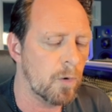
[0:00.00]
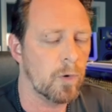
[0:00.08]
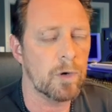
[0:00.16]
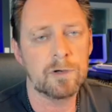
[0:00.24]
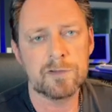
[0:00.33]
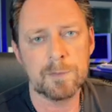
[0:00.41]

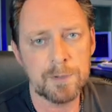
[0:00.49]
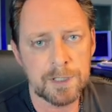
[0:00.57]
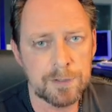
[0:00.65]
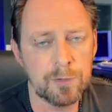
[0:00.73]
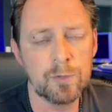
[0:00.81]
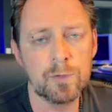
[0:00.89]
or some
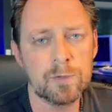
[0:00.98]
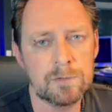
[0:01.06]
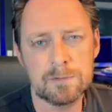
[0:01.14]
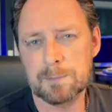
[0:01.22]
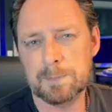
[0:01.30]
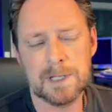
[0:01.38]

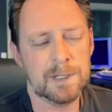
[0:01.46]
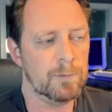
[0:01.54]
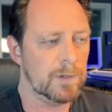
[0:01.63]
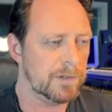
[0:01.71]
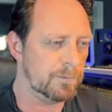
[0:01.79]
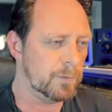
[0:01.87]
EQ, depending
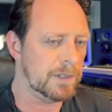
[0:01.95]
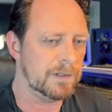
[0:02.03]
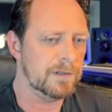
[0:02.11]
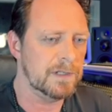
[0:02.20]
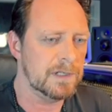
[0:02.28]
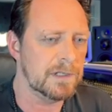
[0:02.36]
what is
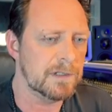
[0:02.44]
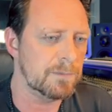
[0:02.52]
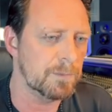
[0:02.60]
needed.